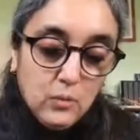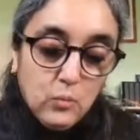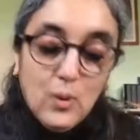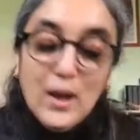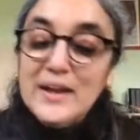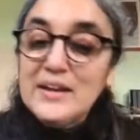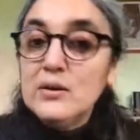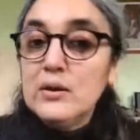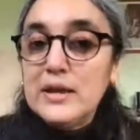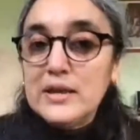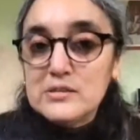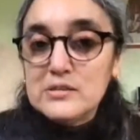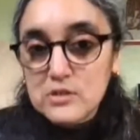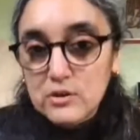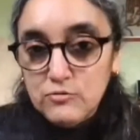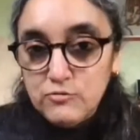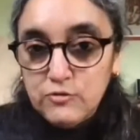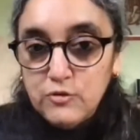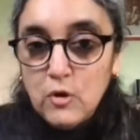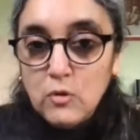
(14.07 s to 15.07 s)
Uh, one
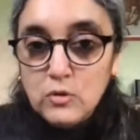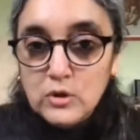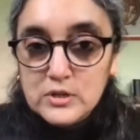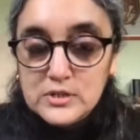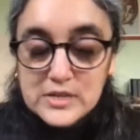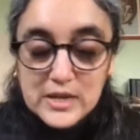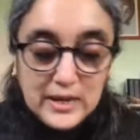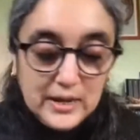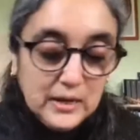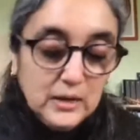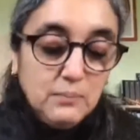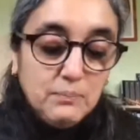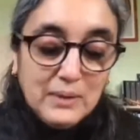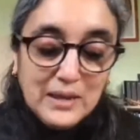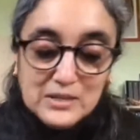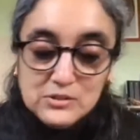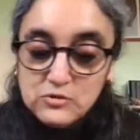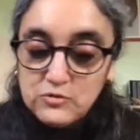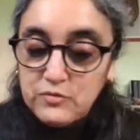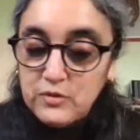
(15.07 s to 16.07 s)
is a folk tale
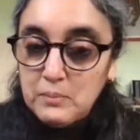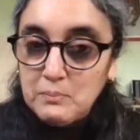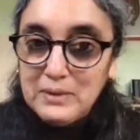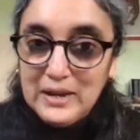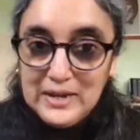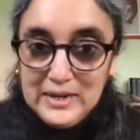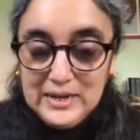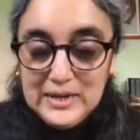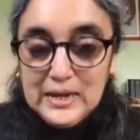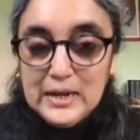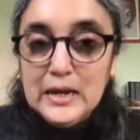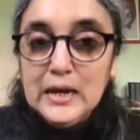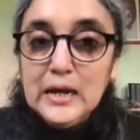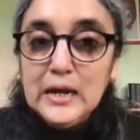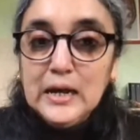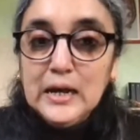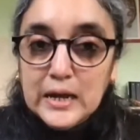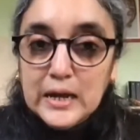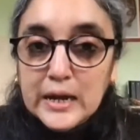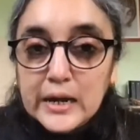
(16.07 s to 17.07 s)
based from India,